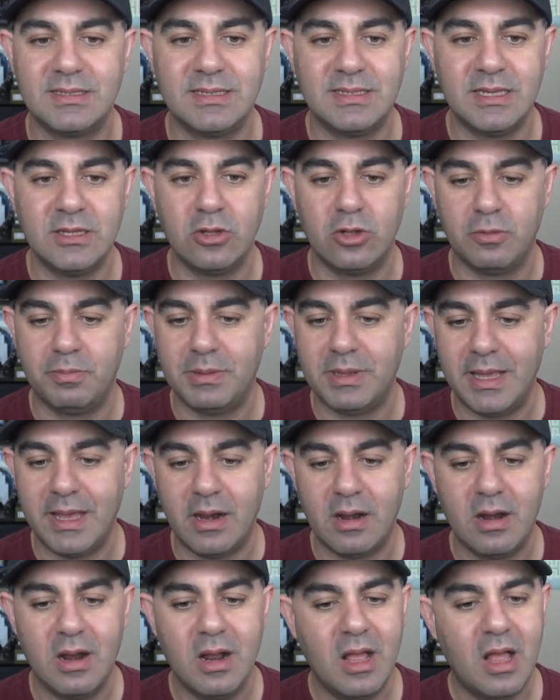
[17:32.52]
single
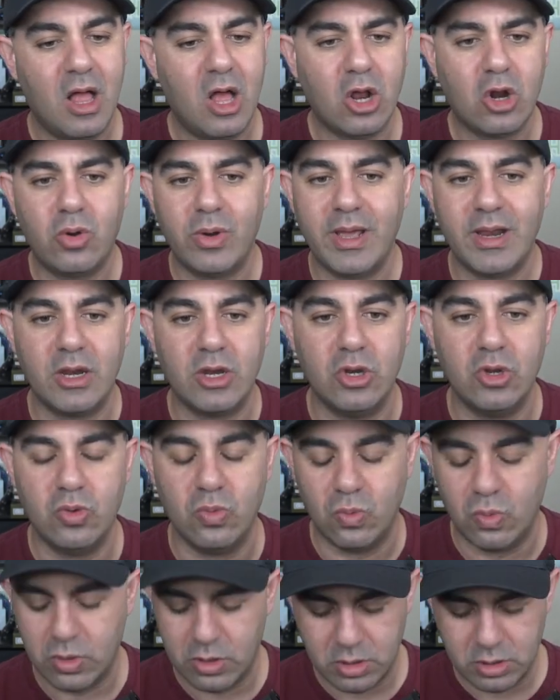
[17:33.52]
player. I'll create a new
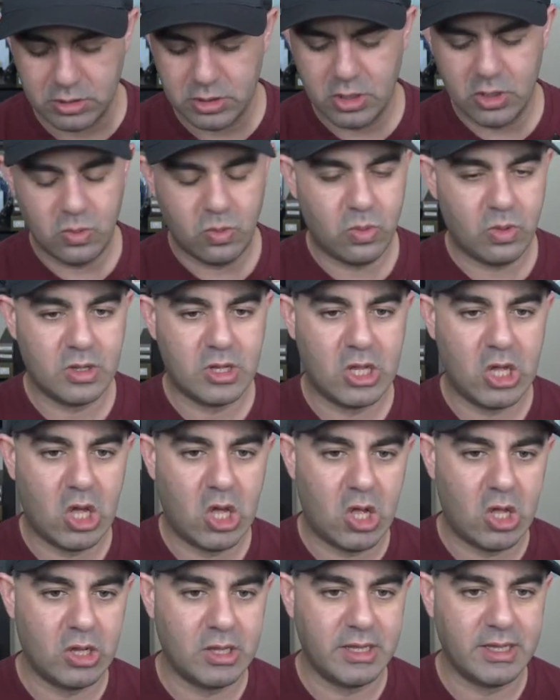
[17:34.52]
world. We'll
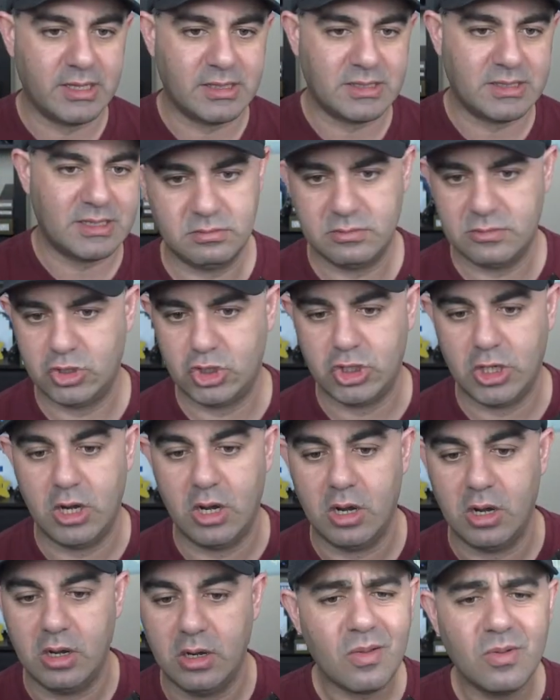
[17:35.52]
call it,
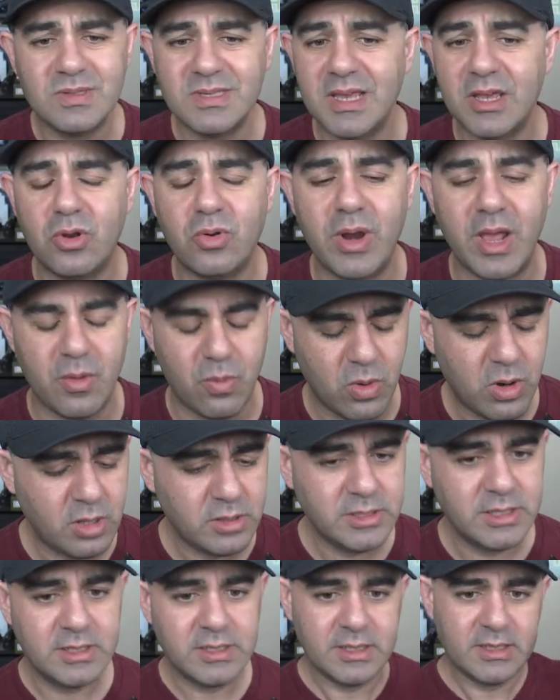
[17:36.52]
sure, we'll say create
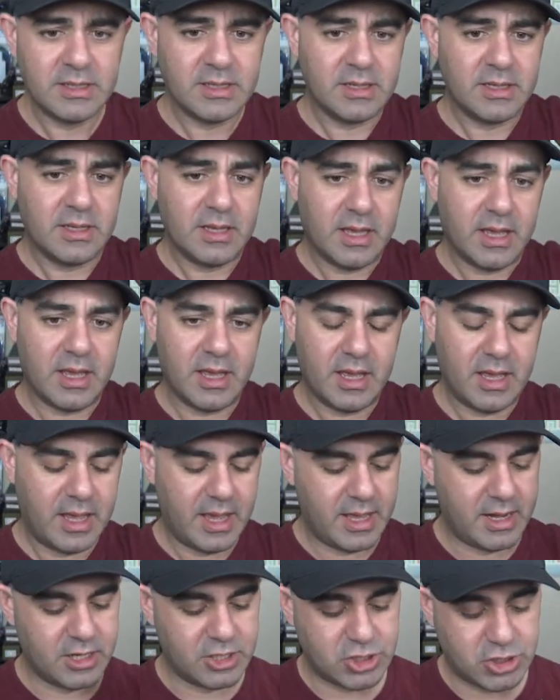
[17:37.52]
world,
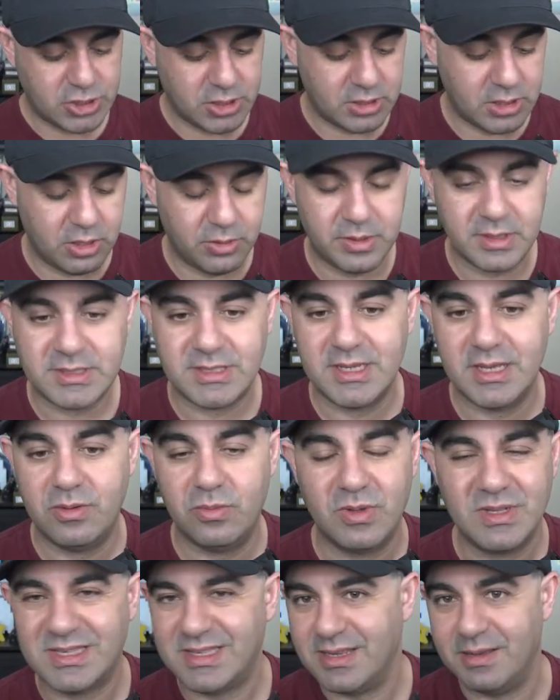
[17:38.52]
and it should load us
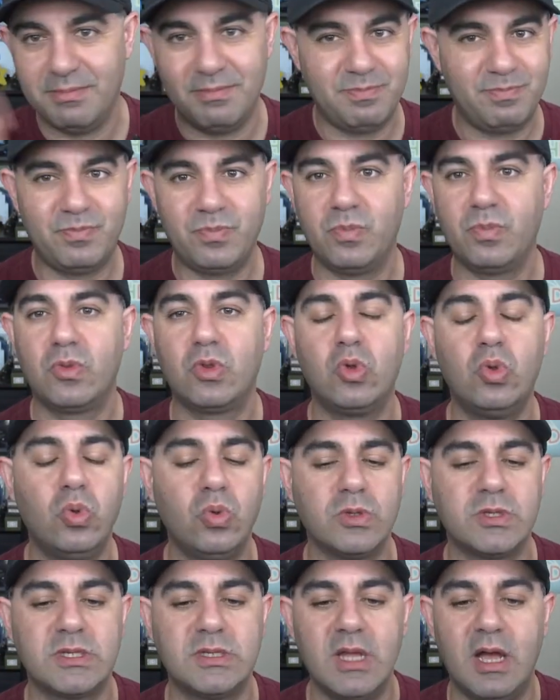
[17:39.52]
in with some
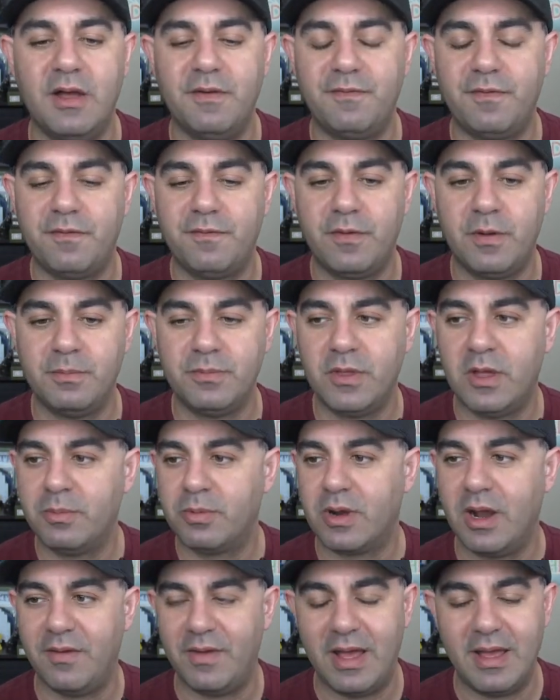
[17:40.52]
cool stuff from
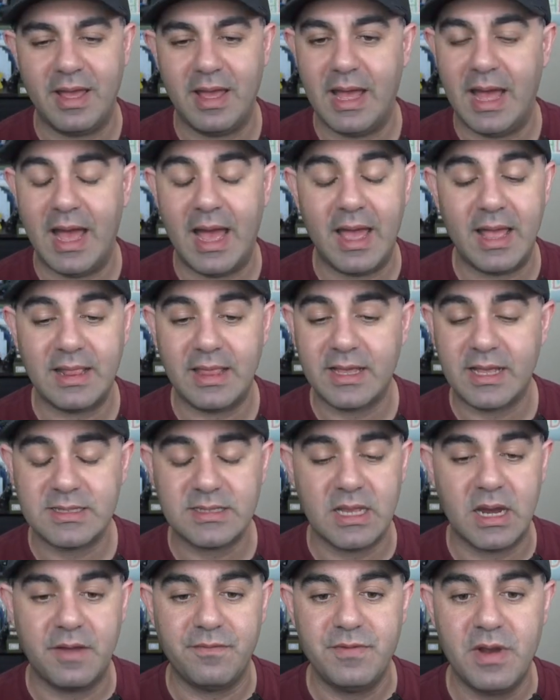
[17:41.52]
Thaumcraft. Like I
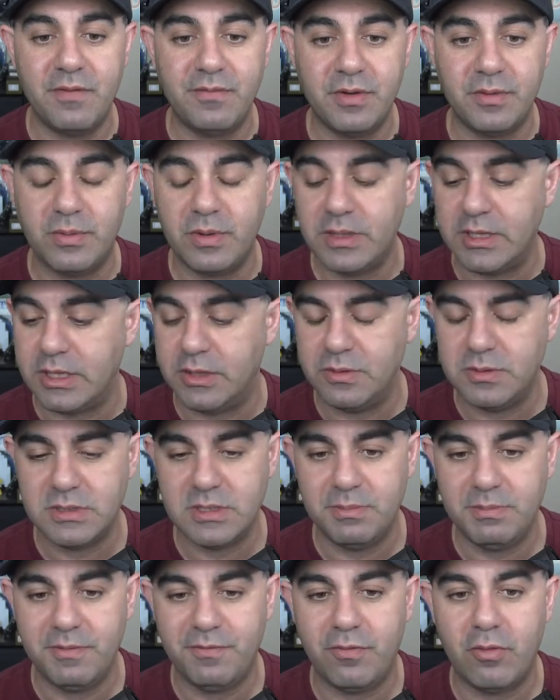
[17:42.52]
said, I've never really
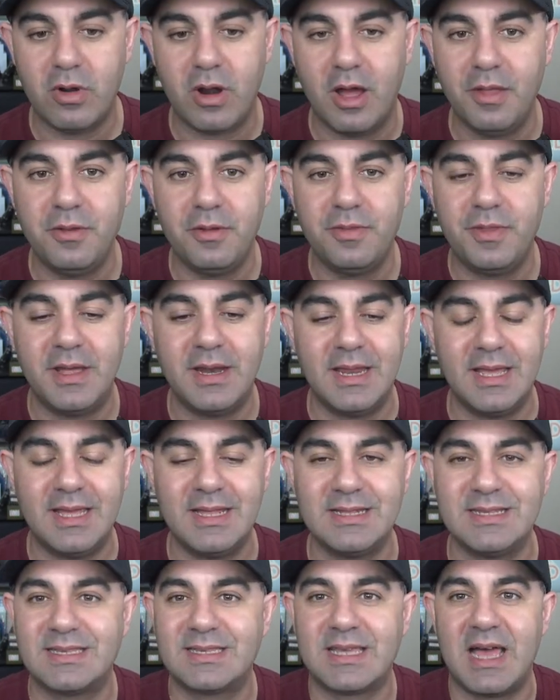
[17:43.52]
used it before other than
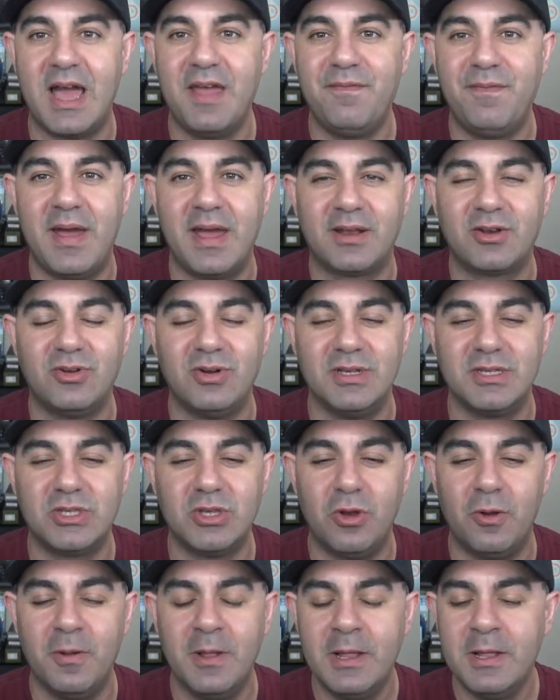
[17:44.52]
in Sky Factory,
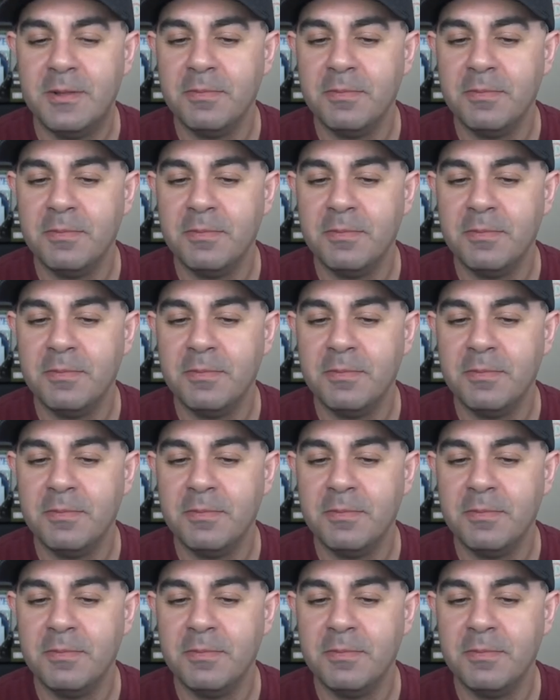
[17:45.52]
so